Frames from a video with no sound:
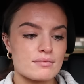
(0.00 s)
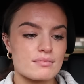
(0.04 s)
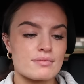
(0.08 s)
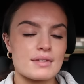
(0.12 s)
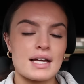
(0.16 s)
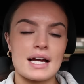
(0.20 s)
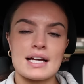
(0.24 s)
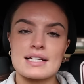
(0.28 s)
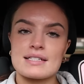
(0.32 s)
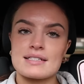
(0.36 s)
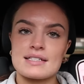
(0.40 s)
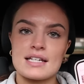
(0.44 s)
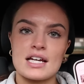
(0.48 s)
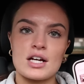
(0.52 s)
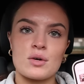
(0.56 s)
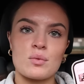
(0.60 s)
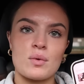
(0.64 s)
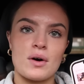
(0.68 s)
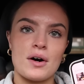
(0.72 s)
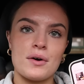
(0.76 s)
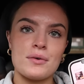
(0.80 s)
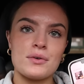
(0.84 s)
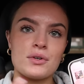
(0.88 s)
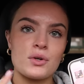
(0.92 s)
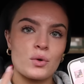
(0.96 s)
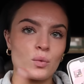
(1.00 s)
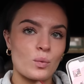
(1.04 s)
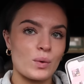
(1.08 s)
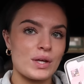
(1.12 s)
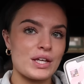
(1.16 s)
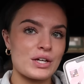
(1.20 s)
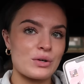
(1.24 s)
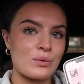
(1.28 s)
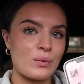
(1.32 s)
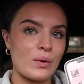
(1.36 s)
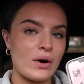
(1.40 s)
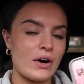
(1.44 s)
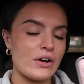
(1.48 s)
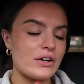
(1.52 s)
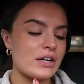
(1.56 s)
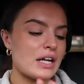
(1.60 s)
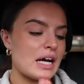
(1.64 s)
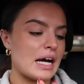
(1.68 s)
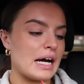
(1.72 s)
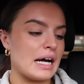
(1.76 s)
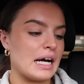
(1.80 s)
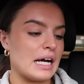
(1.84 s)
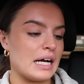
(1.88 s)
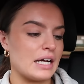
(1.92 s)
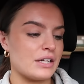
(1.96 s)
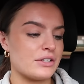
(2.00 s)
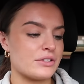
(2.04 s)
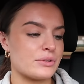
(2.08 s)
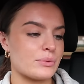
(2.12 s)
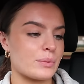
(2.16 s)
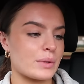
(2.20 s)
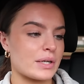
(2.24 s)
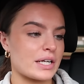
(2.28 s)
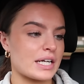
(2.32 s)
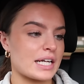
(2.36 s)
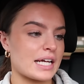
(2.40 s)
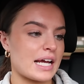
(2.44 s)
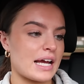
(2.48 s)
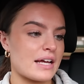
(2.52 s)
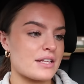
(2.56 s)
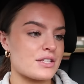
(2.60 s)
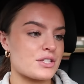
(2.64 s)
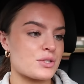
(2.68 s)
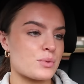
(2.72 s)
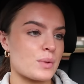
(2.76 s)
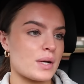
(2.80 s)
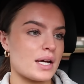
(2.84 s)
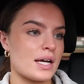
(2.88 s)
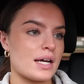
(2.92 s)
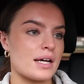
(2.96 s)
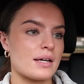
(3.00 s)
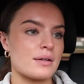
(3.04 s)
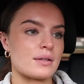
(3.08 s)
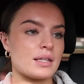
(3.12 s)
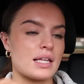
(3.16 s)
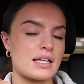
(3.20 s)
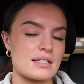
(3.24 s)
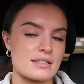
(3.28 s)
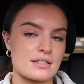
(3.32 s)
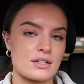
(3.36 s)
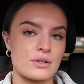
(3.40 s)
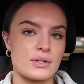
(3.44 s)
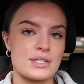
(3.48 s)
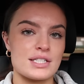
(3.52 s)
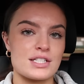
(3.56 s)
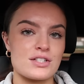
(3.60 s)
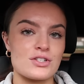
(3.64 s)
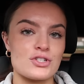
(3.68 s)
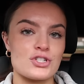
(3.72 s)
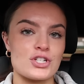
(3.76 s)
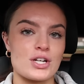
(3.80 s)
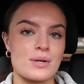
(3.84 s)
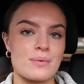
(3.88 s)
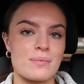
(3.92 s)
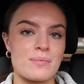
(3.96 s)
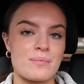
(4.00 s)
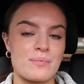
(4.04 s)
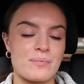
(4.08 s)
that is day one, week one, and we're going to get into it. Let's go into the gym.